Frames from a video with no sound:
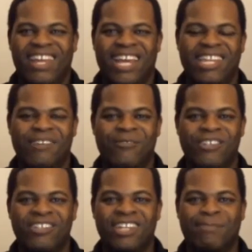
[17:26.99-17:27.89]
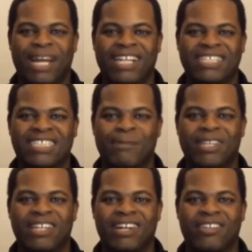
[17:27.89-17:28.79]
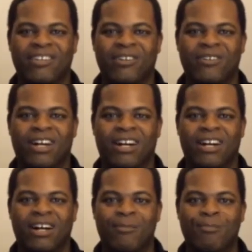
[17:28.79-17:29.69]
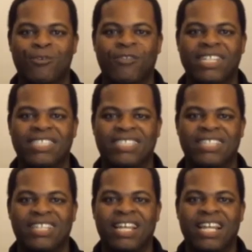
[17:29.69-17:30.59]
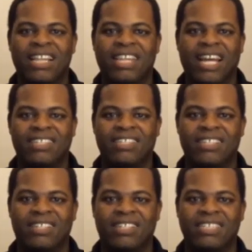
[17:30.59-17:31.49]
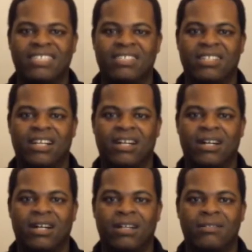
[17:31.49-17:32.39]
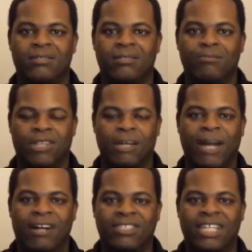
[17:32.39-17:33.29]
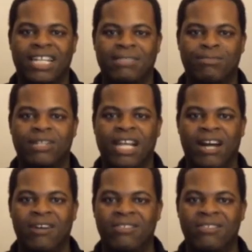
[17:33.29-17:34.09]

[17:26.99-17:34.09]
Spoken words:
And then when you look back at some of the other movies that this Blumhouse has put out,